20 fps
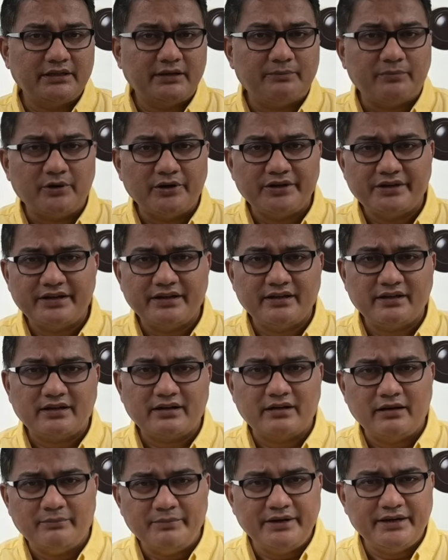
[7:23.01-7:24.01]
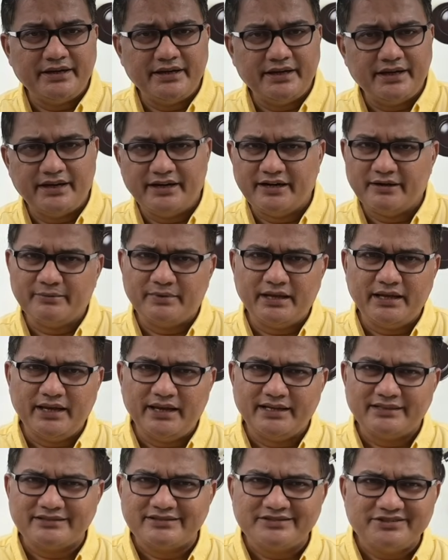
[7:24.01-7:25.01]
appointed a committee headed by
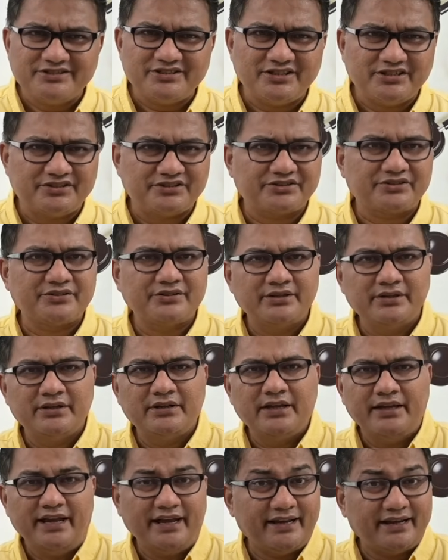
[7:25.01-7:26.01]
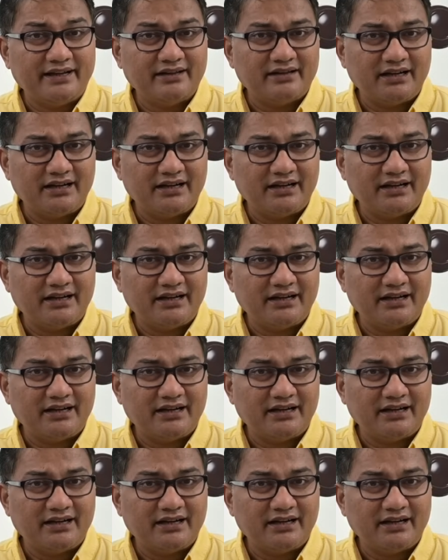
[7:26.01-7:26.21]
ex-judge A.K.